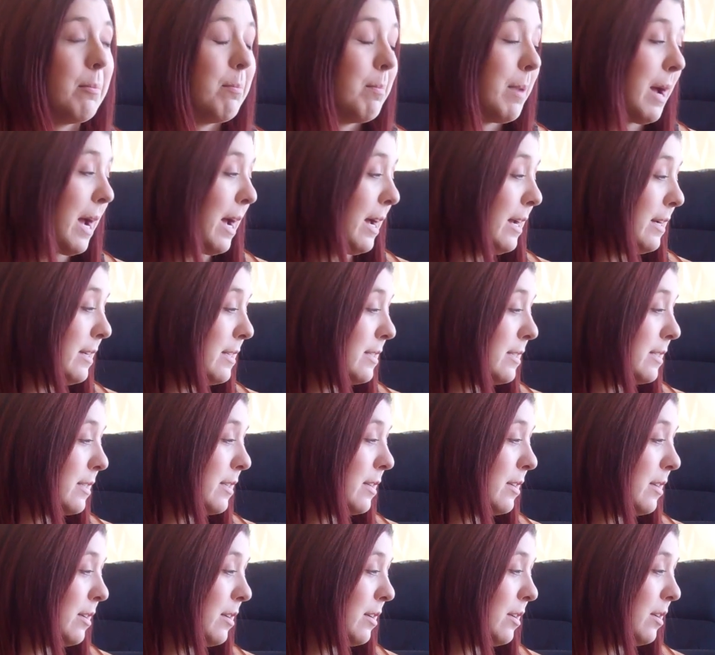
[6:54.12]
But,
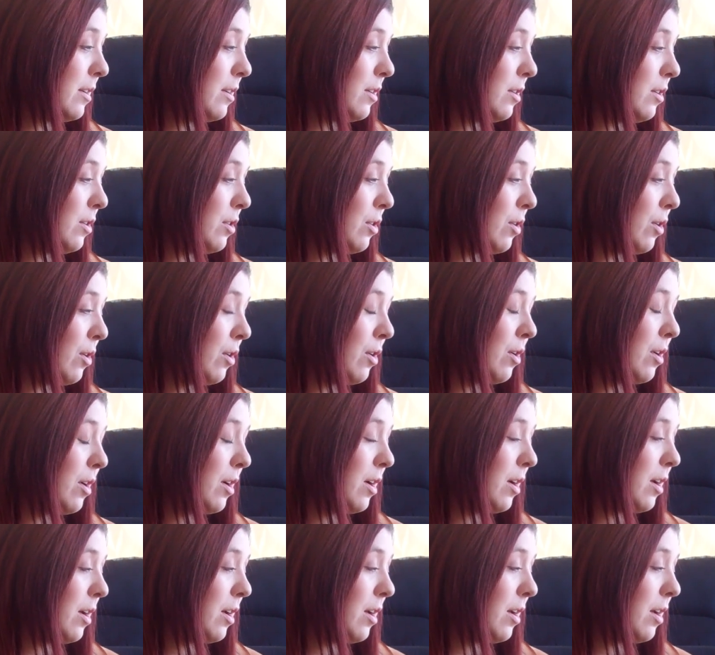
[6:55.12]
you know,
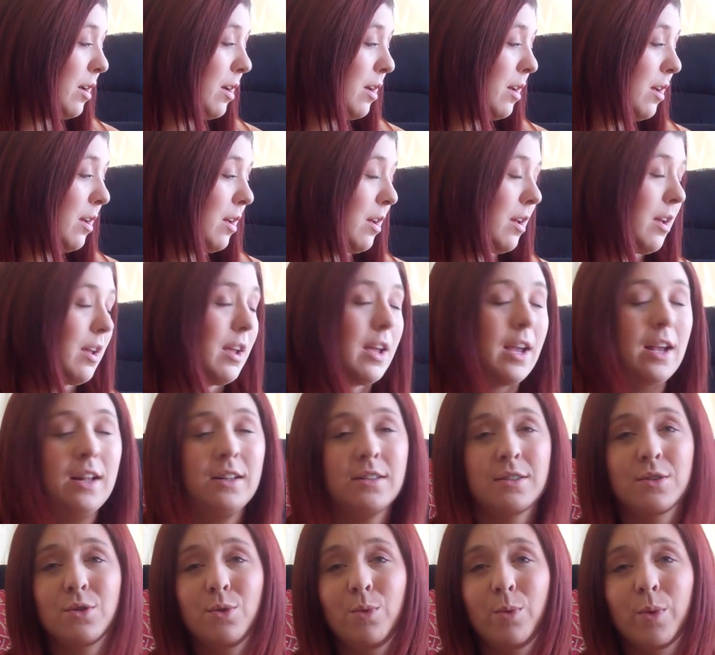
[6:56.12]

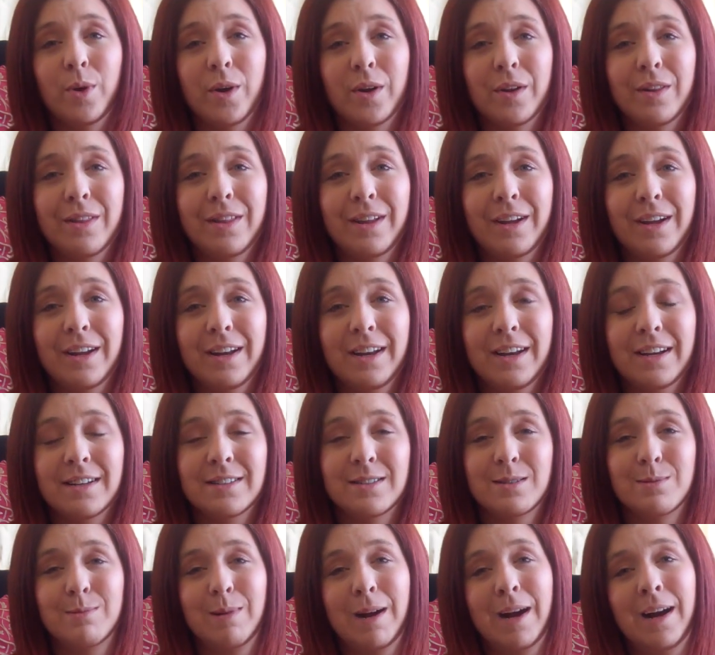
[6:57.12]
it's all worth it
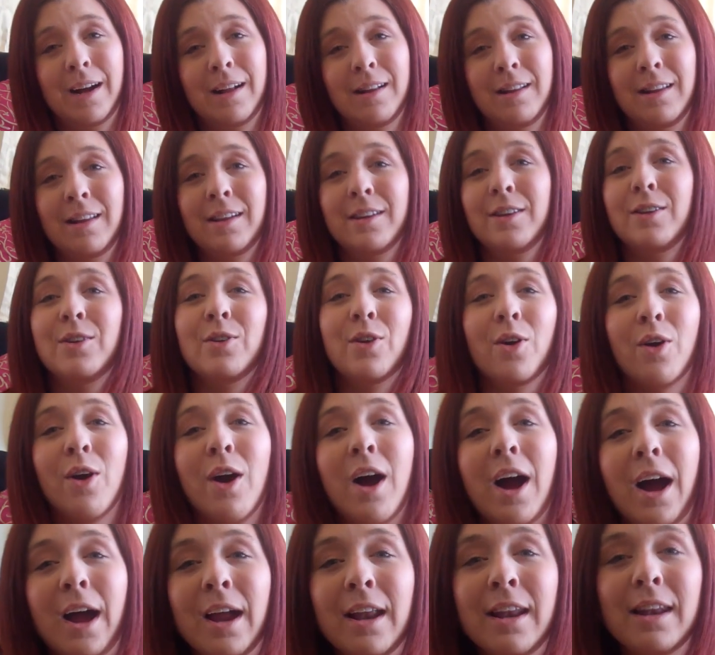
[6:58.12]
as well. You
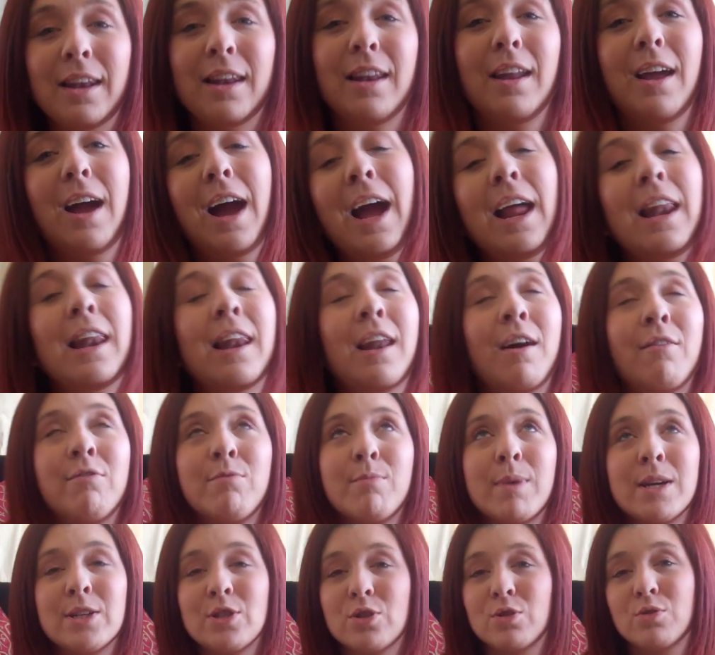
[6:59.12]
know, I
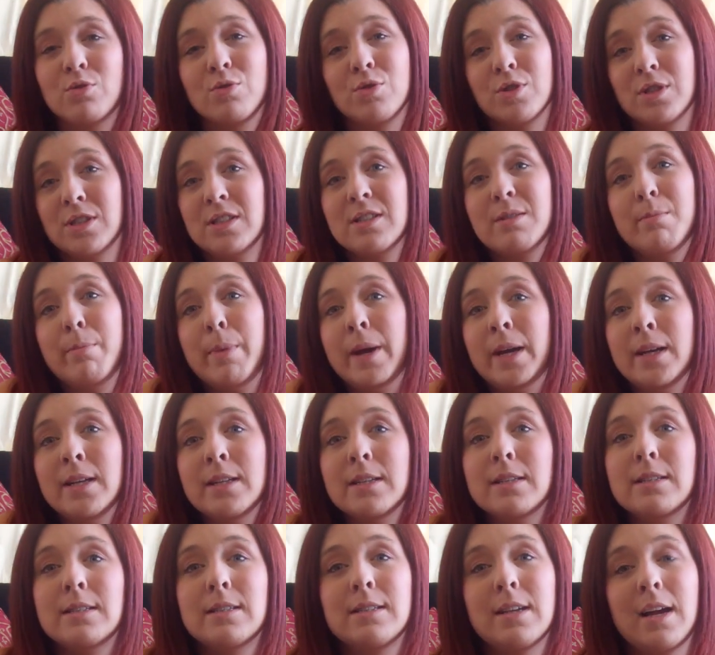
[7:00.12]
love my children to
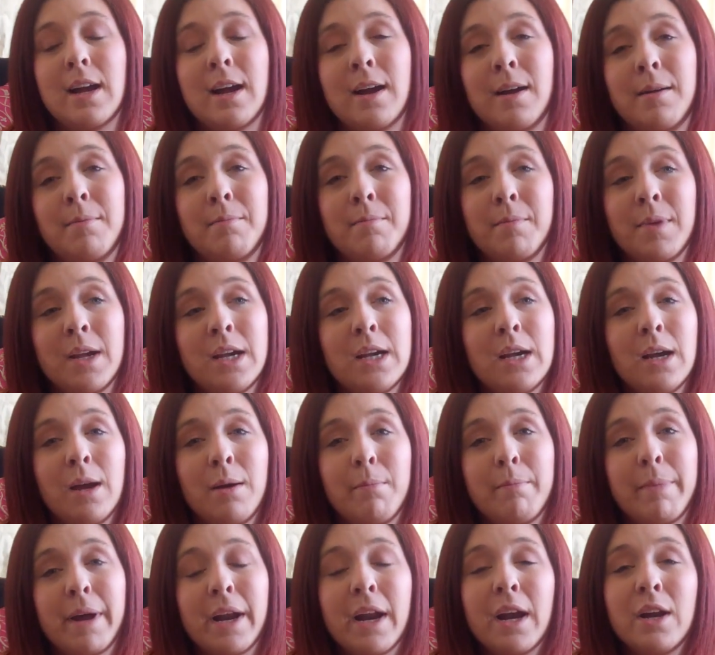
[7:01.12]
bits,
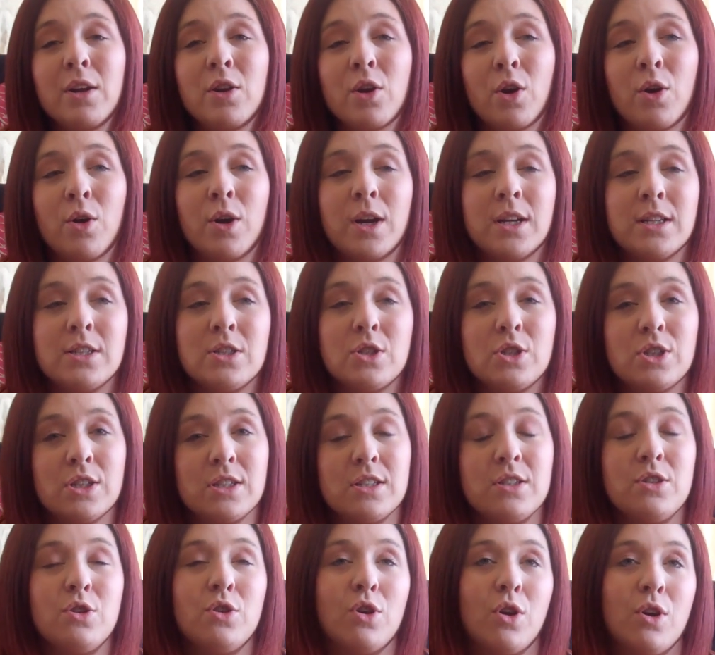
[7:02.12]
but I know it's
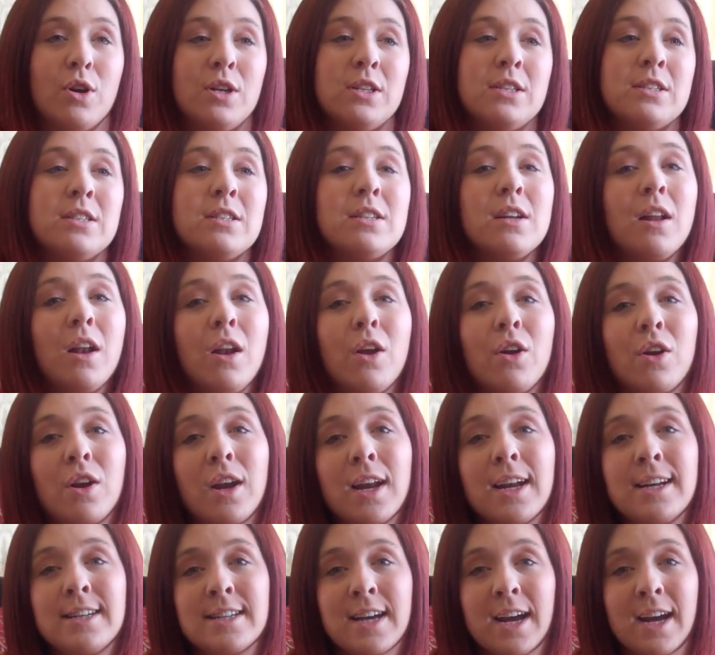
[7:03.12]
just, you know, it's still
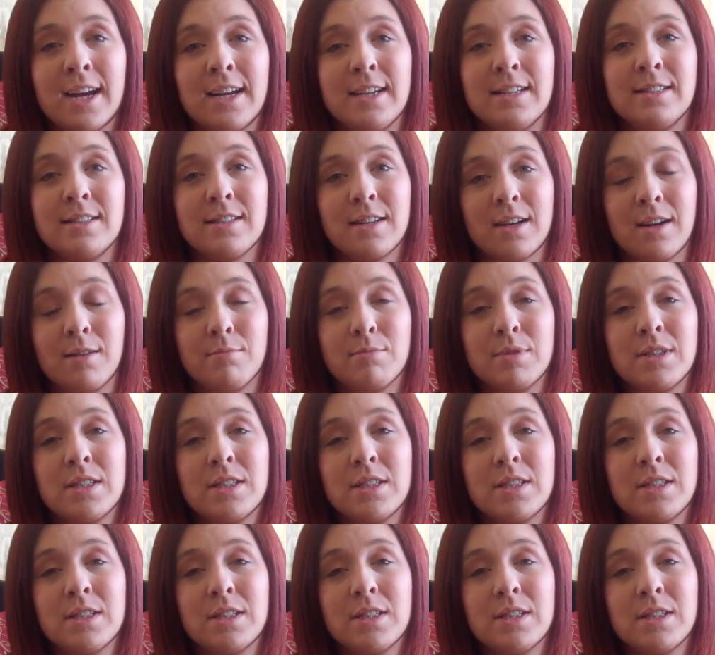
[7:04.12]
early days, and I'm